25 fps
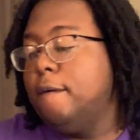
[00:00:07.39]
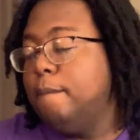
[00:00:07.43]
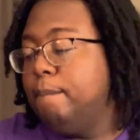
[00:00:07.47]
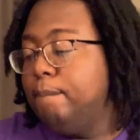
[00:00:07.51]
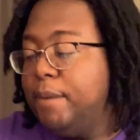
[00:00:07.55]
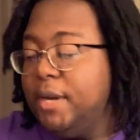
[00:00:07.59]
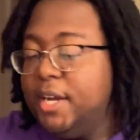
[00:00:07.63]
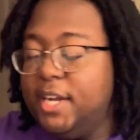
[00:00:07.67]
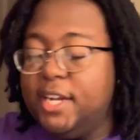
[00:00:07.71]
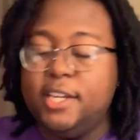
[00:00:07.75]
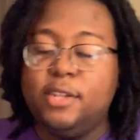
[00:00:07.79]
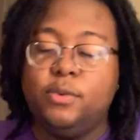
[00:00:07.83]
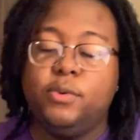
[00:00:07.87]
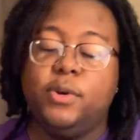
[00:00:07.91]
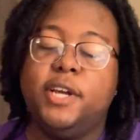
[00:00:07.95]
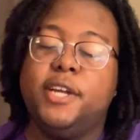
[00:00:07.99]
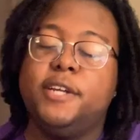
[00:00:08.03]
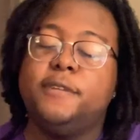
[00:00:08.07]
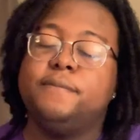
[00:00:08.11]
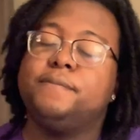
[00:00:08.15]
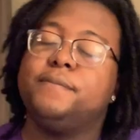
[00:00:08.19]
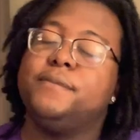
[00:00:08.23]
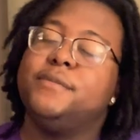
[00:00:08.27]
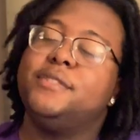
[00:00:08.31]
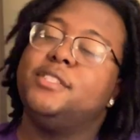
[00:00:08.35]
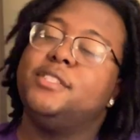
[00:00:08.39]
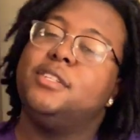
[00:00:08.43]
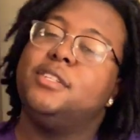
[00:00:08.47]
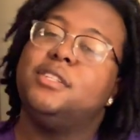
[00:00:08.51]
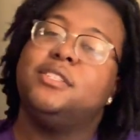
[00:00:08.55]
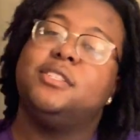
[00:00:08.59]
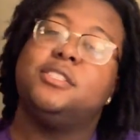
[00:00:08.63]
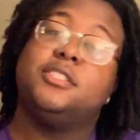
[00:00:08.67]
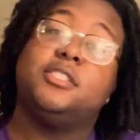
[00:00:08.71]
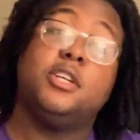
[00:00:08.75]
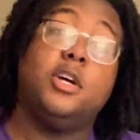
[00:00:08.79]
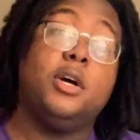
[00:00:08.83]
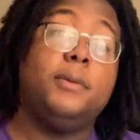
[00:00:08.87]
But anyway,
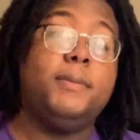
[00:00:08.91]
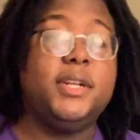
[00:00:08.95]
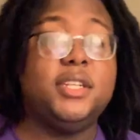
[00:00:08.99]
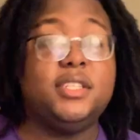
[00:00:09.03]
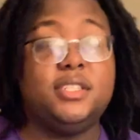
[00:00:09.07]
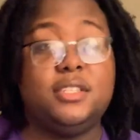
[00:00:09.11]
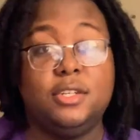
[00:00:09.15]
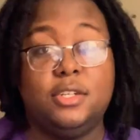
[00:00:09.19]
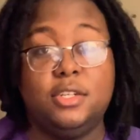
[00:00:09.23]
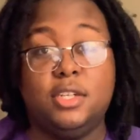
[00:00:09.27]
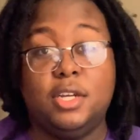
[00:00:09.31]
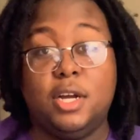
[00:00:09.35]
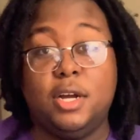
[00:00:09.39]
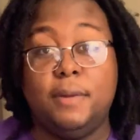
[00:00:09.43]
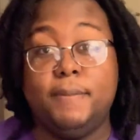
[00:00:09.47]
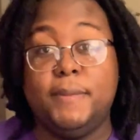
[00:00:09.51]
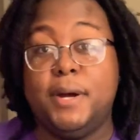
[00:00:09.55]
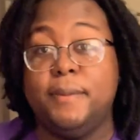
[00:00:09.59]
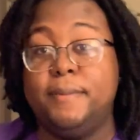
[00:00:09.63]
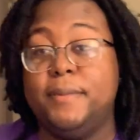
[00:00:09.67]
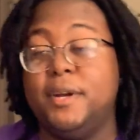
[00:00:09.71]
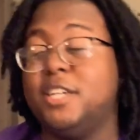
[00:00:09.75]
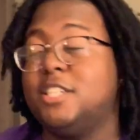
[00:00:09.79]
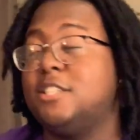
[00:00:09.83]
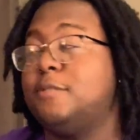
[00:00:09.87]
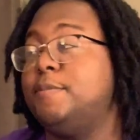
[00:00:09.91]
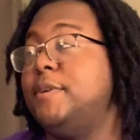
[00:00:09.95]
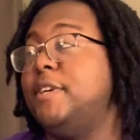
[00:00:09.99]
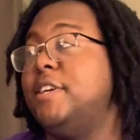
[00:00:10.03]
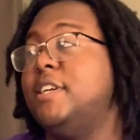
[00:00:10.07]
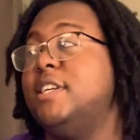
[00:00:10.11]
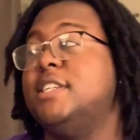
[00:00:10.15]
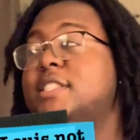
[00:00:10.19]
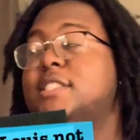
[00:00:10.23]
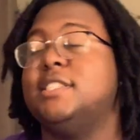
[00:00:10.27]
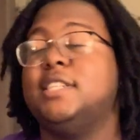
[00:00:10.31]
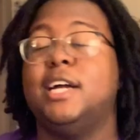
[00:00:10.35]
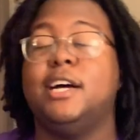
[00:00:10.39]
so I'm about to tell y'all about my
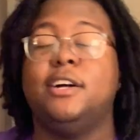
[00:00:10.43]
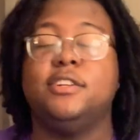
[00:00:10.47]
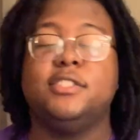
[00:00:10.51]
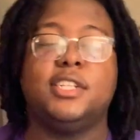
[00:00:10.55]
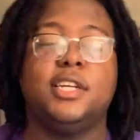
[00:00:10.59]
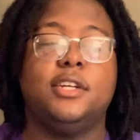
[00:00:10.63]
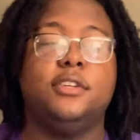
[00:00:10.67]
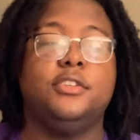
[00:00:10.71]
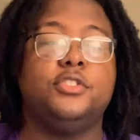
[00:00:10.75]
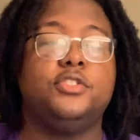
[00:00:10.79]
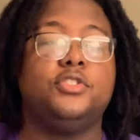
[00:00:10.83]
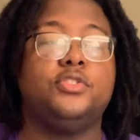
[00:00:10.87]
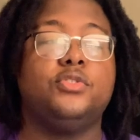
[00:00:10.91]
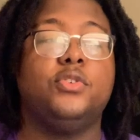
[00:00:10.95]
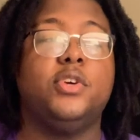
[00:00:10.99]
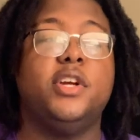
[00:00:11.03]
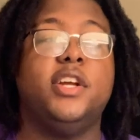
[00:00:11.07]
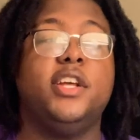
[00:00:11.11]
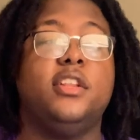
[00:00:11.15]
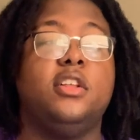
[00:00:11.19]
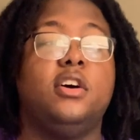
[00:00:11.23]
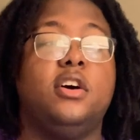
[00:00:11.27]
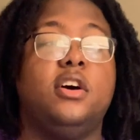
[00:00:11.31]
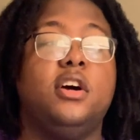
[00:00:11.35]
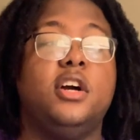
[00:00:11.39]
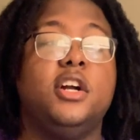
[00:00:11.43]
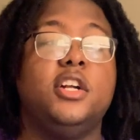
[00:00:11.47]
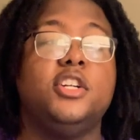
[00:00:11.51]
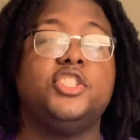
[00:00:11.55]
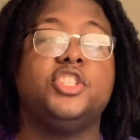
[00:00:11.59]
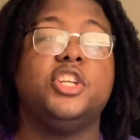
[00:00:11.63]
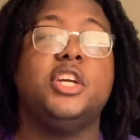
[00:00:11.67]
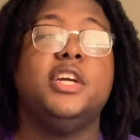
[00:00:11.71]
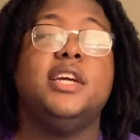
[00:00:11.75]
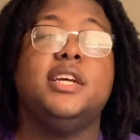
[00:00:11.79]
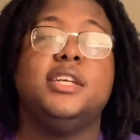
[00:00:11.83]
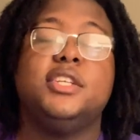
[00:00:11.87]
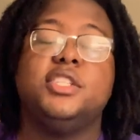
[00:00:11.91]
experience downtown Detroit at the Arch.
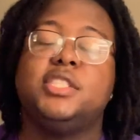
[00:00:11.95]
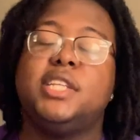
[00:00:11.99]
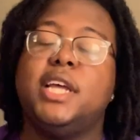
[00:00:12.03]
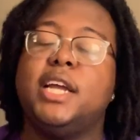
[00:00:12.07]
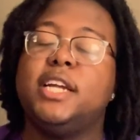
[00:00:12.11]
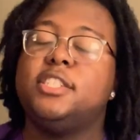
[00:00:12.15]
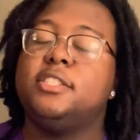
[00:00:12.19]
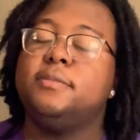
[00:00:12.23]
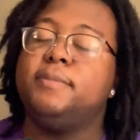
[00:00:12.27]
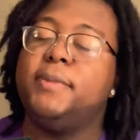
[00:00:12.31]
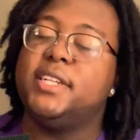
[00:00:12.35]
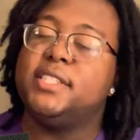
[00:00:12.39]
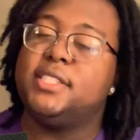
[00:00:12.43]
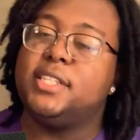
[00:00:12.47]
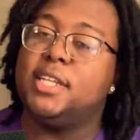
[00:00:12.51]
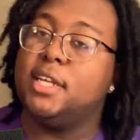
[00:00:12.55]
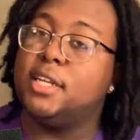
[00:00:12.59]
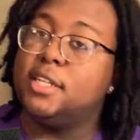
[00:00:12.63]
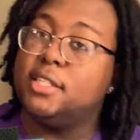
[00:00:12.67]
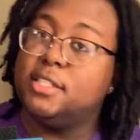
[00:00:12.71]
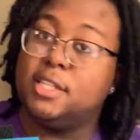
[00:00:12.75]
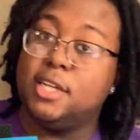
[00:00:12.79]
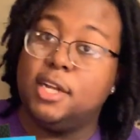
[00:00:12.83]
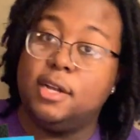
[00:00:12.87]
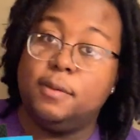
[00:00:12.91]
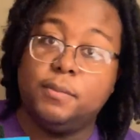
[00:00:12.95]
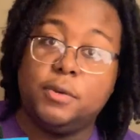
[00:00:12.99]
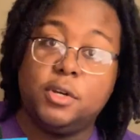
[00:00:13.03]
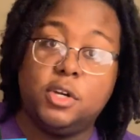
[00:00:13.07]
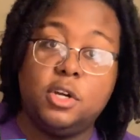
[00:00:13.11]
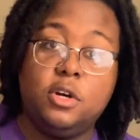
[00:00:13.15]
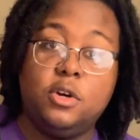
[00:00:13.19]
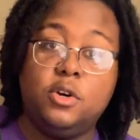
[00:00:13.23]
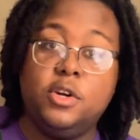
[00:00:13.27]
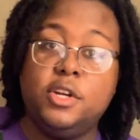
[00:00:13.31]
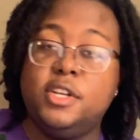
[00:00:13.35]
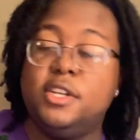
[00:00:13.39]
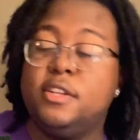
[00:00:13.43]
It's actually my second time
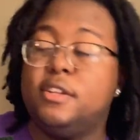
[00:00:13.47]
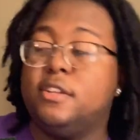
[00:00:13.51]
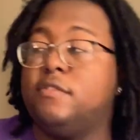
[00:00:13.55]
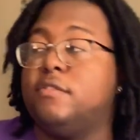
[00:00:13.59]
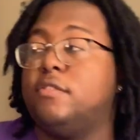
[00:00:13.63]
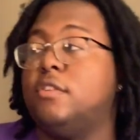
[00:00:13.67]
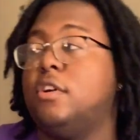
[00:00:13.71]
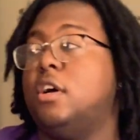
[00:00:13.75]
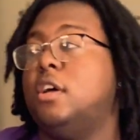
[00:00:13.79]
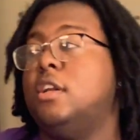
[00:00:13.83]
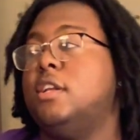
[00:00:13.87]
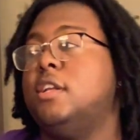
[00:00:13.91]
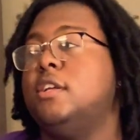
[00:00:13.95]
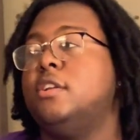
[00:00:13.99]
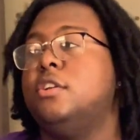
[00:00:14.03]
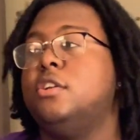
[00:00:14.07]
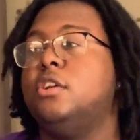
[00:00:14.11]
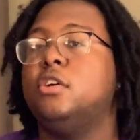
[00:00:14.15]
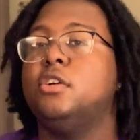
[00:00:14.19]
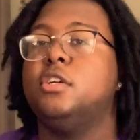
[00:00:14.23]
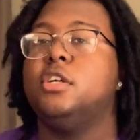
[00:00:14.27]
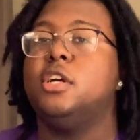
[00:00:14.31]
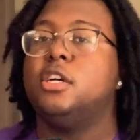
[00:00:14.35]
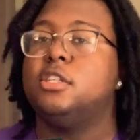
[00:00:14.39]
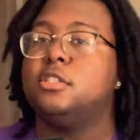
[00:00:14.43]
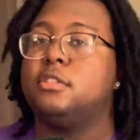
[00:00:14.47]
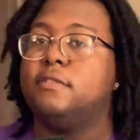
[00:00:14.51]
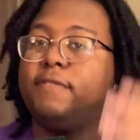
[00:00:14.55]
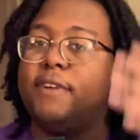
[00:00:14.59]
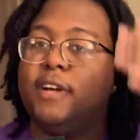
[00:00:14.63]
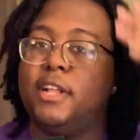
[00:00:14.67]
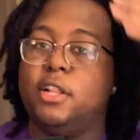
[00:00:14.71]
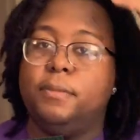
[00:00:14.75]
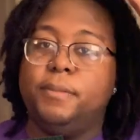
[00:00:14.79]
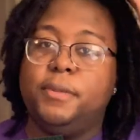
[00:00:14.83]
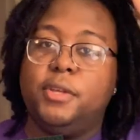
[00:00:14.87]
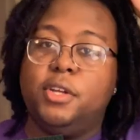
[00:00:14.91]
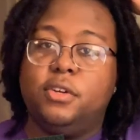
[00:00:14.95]
going. Make sure y'all didn't know. Y'all should
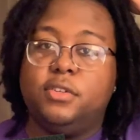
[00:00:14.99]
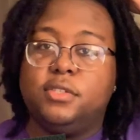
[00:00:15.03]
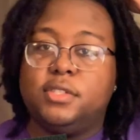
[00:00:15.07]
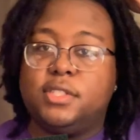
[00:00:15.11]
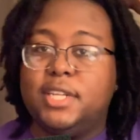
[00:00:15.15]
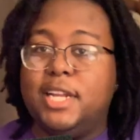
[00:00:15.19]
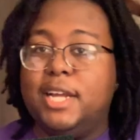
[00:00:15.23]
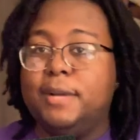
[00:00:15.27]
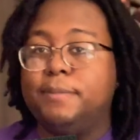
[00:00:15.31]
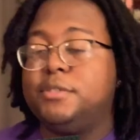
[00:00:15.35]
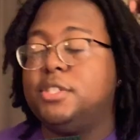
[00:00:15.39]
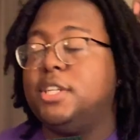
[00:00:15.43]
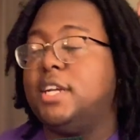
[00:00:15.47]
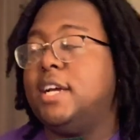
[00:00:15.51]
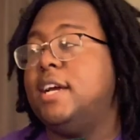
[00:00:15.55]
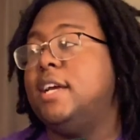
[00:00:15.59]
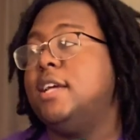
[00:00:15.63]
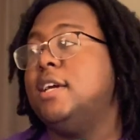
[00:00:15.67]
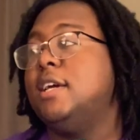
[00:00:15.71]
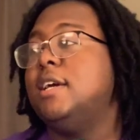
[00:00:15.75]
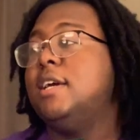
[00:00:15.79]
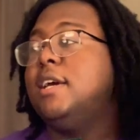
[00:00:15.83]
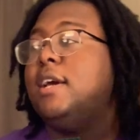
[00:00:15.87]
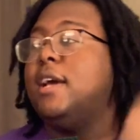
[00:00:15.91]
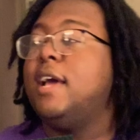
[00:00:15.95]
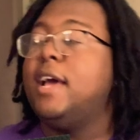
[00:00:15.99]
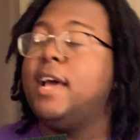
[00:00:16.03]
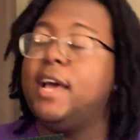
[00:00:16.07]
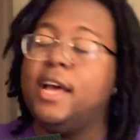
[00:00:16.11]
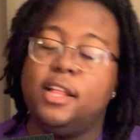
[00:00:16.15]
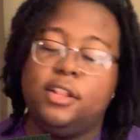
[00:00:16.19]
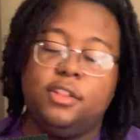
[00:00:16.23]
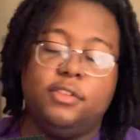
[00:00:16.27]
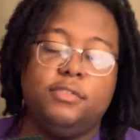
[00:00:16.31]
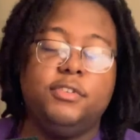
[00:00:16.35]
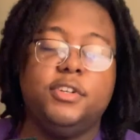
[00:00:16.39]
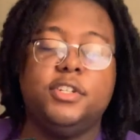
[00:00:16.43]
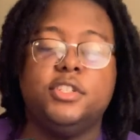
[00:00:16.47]
follow me on Snapchat
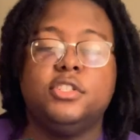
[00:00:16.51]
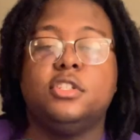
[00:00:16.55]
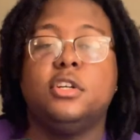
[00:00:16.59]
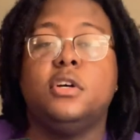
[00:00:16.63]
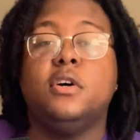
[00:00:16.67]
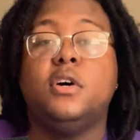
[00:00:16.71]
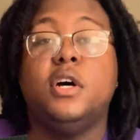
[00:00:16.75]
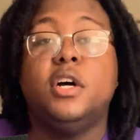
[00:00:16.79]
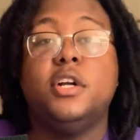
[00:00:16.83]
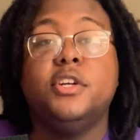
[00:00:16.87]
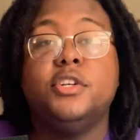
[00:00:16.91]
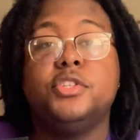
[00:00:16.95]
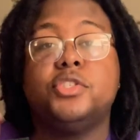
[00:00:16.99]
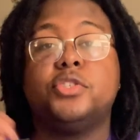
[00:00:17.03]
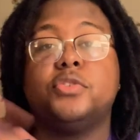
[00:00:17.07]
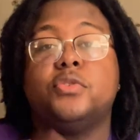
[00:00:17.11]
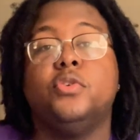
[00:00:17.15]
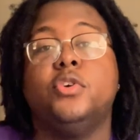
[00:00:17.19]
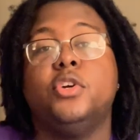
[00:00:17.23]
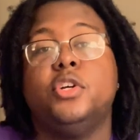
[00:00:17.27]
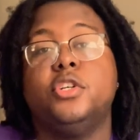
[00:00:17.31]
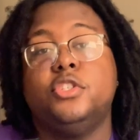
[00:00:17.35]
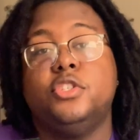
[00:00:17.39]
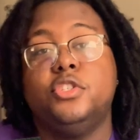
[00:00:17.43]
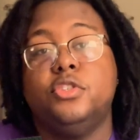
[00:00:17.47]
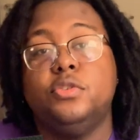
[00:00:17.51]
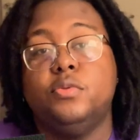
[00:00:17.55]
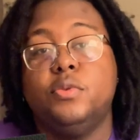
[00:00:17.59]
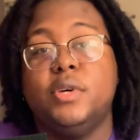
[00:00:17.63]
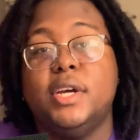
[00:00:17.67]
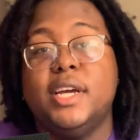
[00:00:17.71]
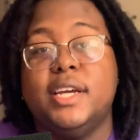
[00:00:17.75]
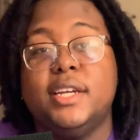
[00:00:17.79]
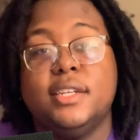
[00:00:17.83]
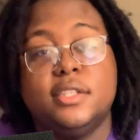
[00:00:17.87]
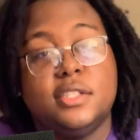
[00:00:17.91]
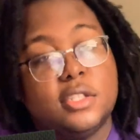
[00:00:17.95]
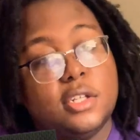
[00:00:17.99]
at Lorenzo underscore U
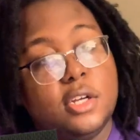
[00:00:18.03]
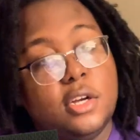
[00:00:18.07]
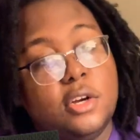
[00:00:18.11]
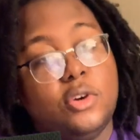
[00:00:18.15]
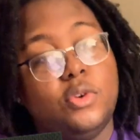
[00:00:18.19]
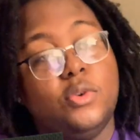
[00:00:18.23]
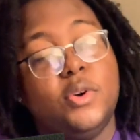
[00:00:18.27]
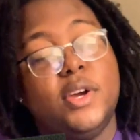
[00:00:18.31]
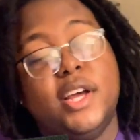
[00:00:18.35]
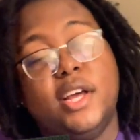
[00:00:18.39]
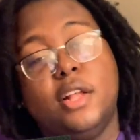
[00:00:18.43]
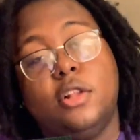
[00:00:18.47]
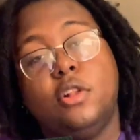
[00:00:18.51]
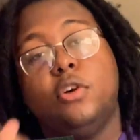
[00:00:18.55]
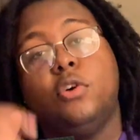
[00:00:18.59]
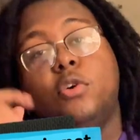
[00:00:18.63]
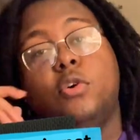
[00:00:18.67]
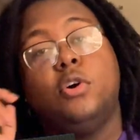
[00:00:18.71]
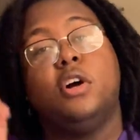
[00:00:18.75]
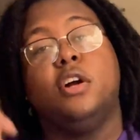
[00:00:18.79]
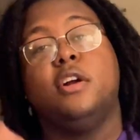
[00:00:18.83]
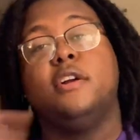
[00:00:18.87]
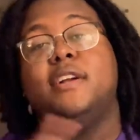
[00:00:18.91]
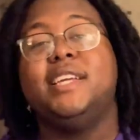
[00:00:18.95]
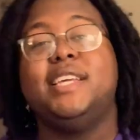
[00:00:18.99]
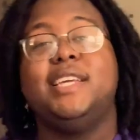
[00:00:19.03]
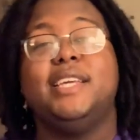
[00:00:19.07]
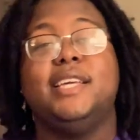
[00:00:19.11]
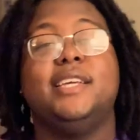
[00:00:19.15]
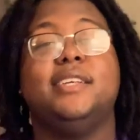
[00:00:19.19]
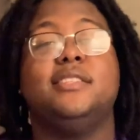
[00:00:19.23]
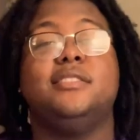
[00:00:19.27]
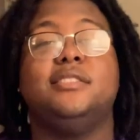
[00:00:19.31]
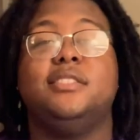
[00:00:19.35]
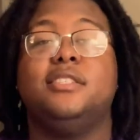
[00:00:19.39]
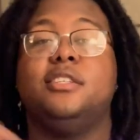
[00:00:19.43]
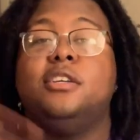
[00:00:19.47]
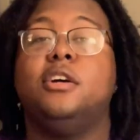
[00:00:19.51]
S O L O R E
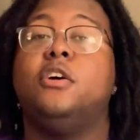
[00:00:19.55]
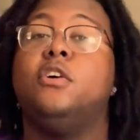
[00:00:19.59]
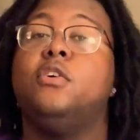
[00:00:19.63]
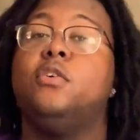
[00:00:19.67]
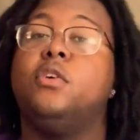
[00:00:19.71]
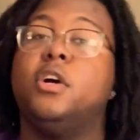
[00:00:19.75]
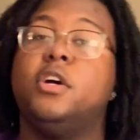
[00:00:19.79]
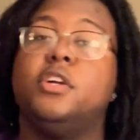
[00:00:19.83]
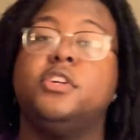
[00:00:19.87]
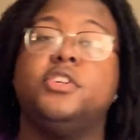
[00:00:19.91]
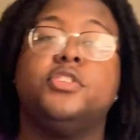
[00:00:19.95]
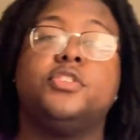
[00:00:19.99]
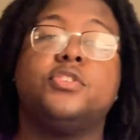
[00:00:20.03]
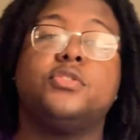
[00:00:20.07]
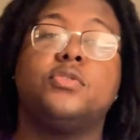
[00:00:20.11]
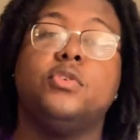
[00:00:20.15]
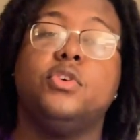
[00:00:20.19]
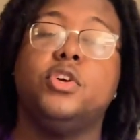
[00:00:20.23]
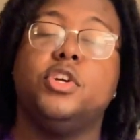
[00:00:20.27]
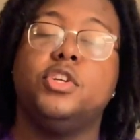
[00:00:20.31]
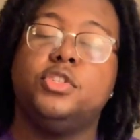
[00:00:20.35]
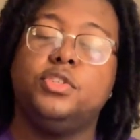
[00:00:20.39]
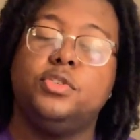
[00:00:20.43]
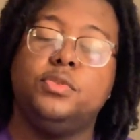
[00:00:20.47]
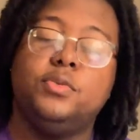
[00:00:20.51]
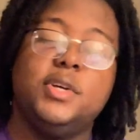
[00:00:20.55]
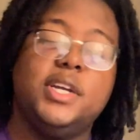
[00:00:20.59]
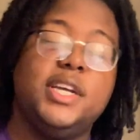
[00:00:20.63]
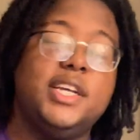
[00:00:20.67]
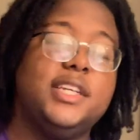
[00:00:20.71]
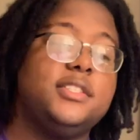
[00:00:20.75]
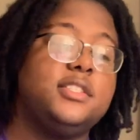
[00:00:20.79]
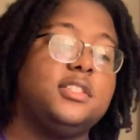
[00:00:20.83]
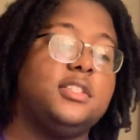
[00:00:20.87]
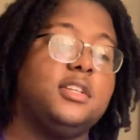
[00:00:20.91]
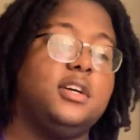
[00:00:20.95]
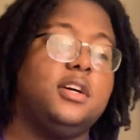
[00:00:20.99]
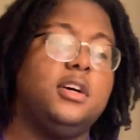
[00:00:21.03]
N Z O underscore
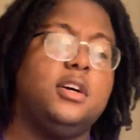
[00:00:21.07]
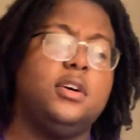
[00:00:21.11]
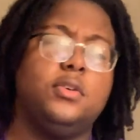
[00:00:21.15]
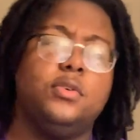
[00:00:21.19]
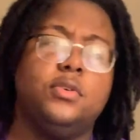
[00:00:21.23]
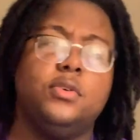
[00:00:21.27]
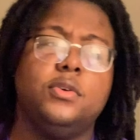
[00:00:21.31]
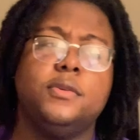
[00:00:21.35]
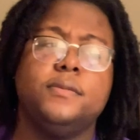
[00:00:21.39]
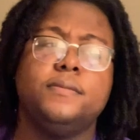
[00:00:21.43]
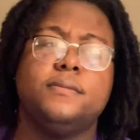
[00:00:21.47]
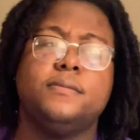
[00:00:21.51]
USO.